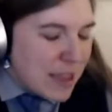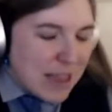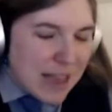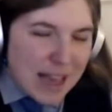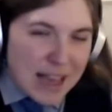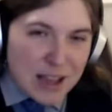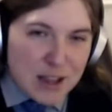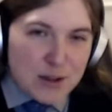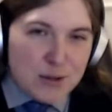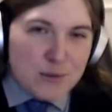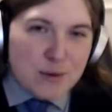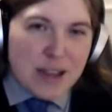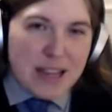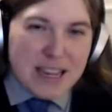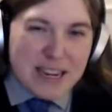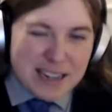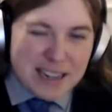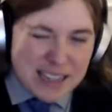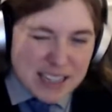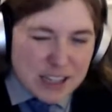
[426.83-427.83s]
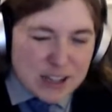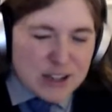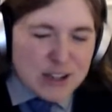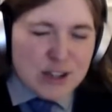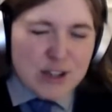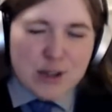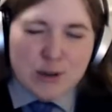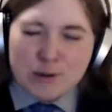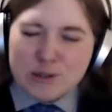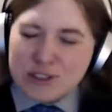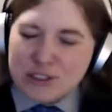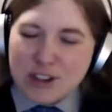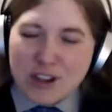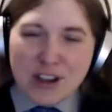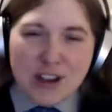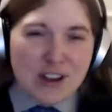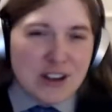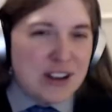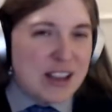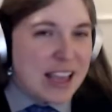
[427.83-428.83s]
I write a new
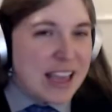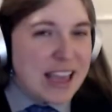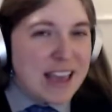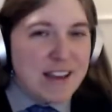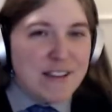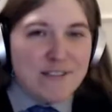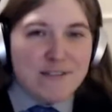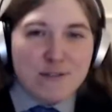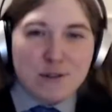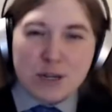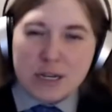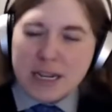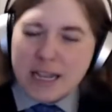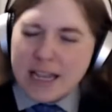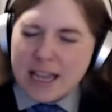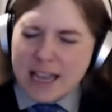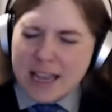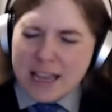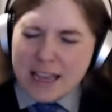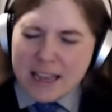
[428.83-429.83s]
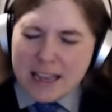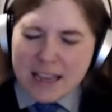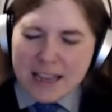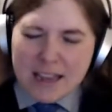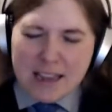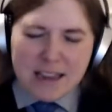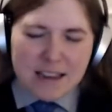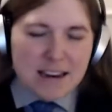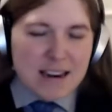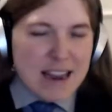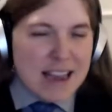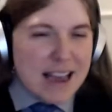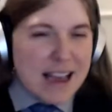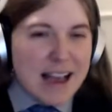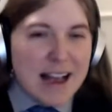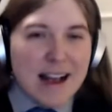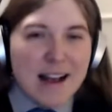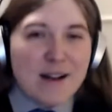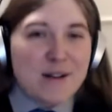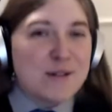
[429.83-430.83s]
song every day
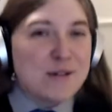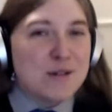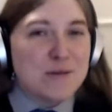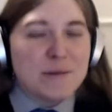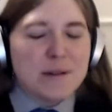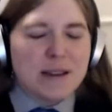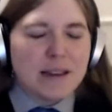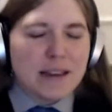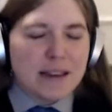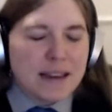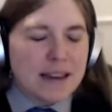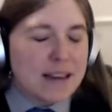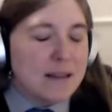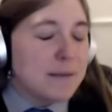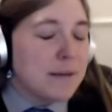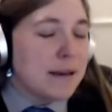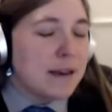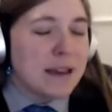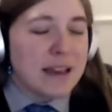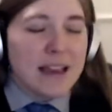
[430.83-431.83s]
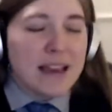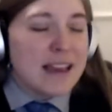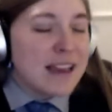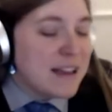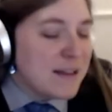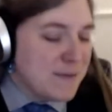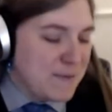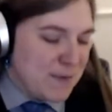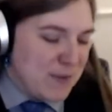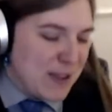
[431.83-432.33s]
now, baby,